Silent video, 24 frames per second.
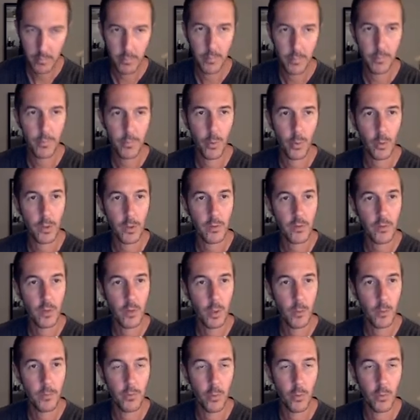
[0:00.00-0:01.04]
point
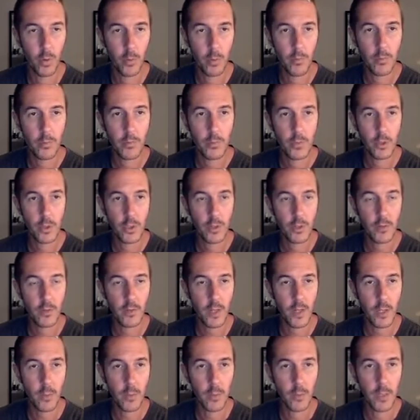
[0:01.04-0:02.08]
slope form, just
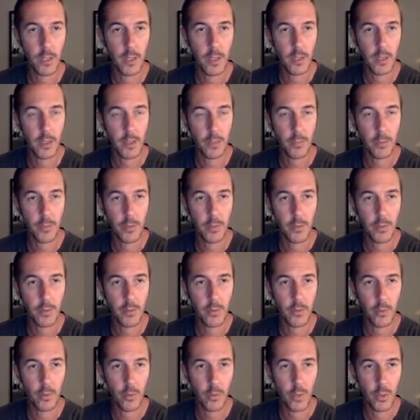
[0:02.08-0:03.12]
like we did in the previous
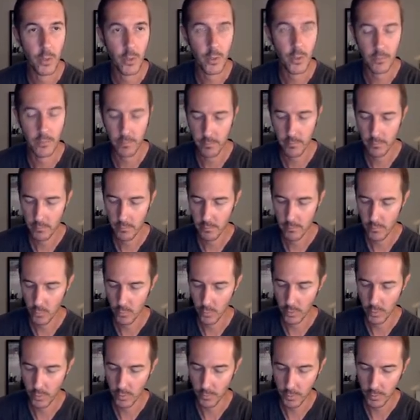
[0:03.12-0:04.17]
equation, or
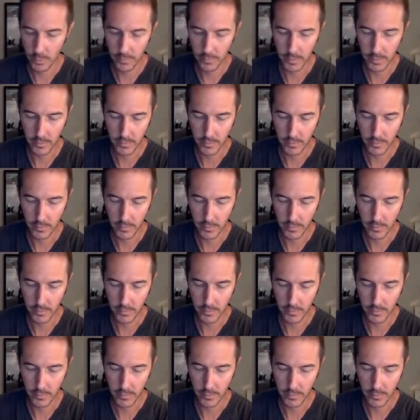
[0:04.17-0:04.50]
in the previous